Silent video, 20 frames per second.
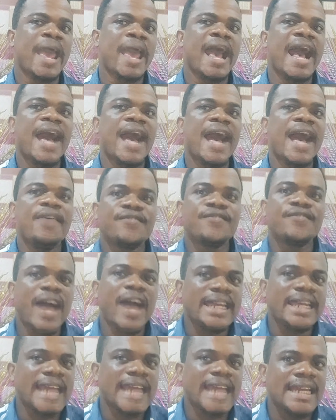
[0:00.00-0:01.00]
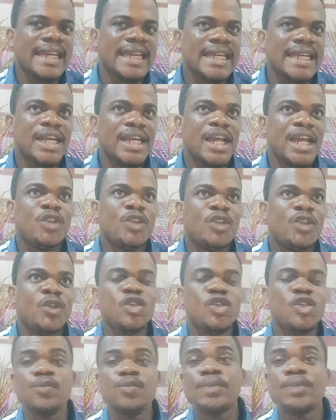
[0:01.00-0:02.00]
And finally, you
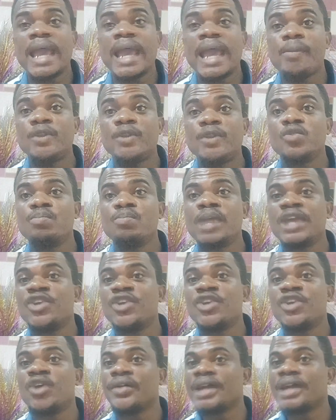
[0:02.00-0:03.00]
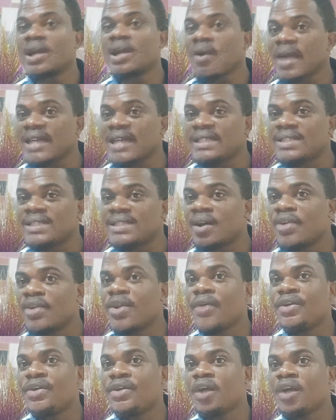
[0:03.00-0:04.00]
should be able to make your request or
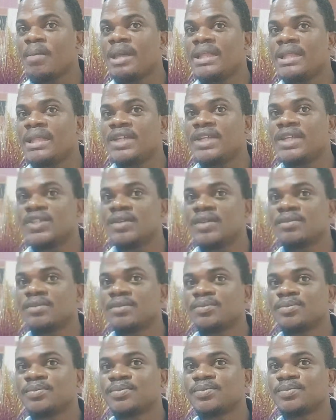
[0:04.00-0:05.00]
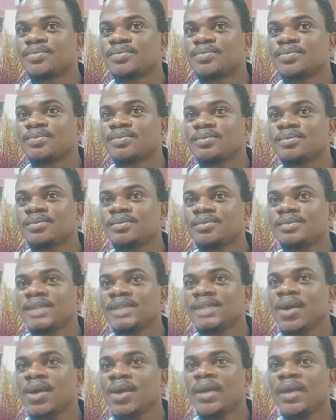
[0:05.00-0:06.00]
your recommendation.
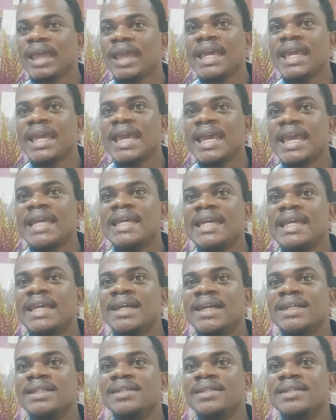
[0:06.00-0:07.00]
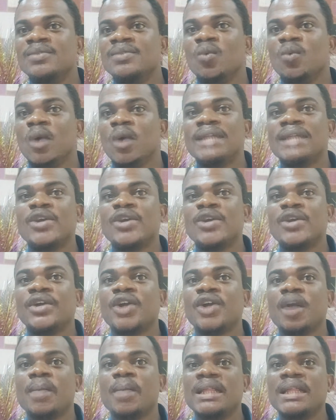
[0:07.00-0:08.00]
Okay, what are your
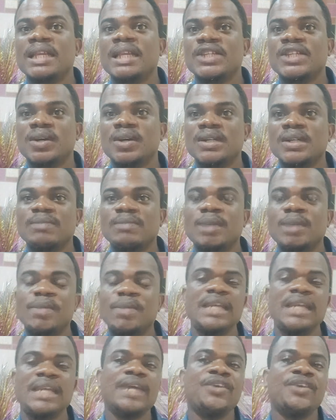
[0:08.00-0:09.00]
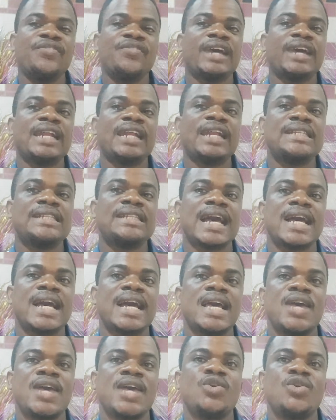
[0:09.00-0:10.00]
recommendations? Maybe in a referral letter,
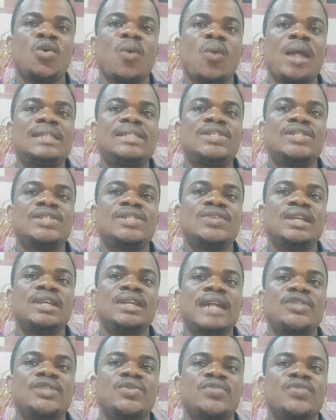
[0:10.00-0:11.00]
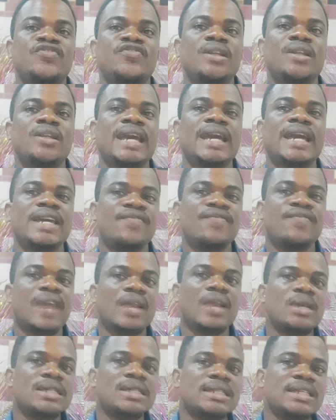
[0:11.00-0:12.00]
you want the reader to further
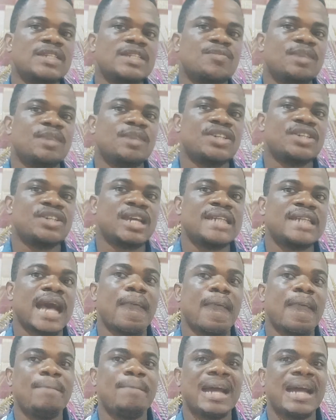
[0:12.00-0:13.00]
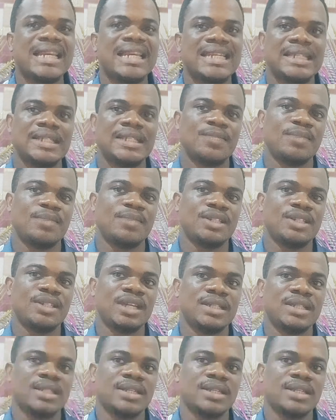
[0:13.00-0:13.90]
evaluate this patient and manage this patient.